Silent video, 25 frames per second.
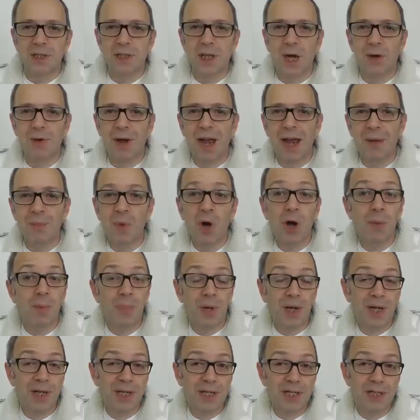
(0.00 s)
So am I
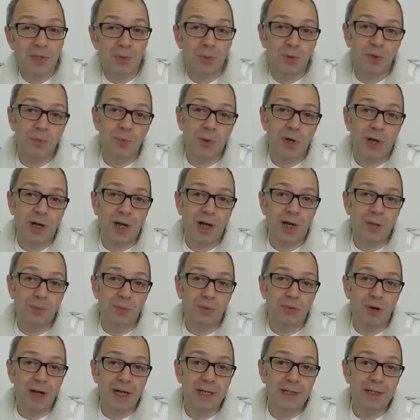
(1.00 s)
pleased with my
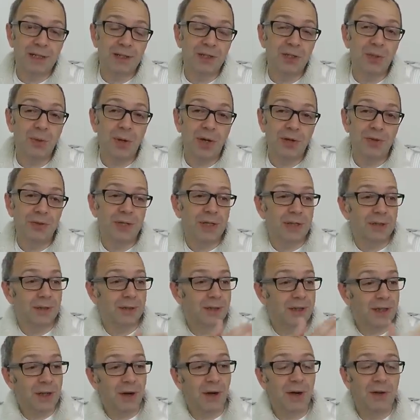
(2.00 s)
upgrade, and do I think
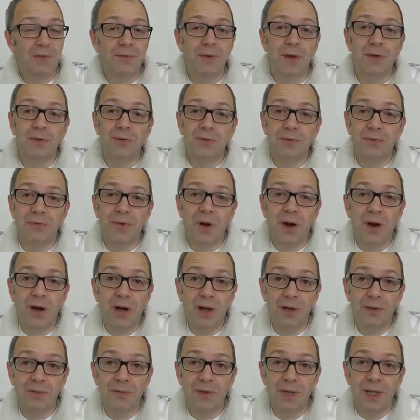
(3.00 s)
that the iPhone
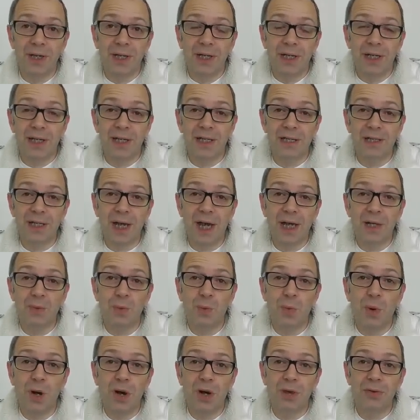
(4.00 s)
5 is a
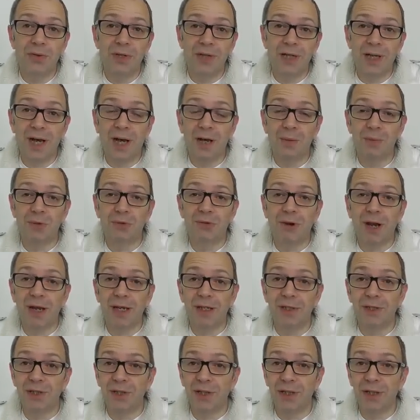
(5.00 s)
worthy
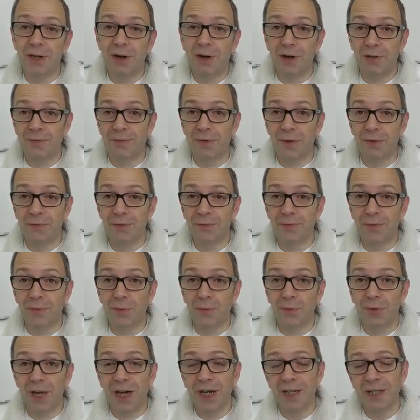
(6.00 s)
upgrade to the iPhone
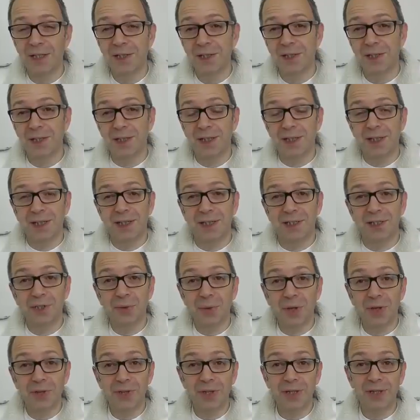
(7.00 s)
4S? And
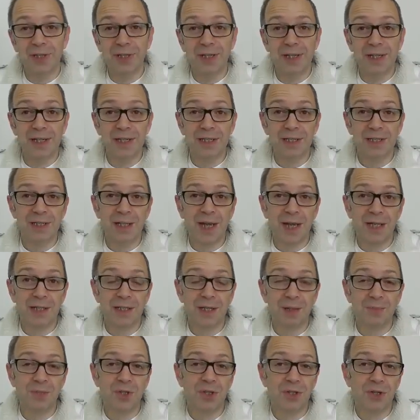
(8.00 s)
do I think that it
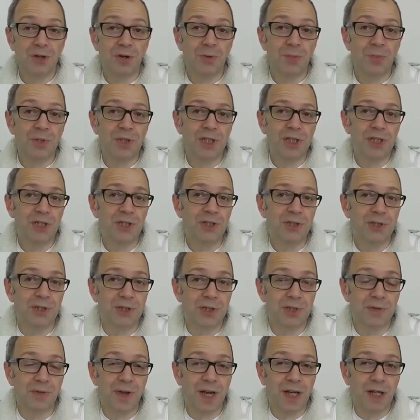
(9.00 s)
stands up to the competition
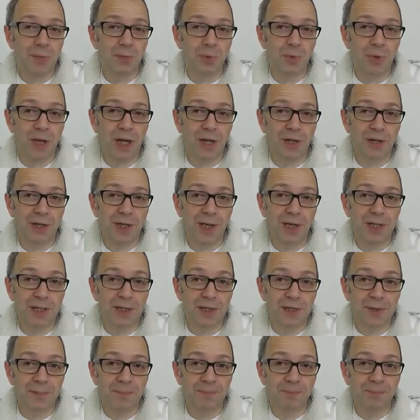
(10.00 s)
that's available
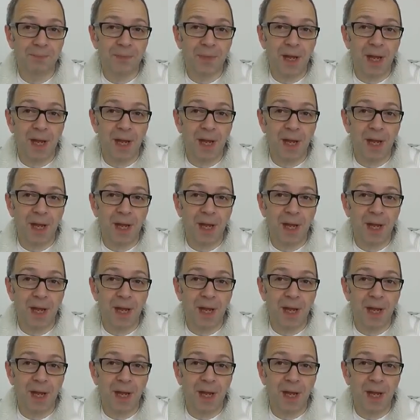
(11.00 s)
nowadays?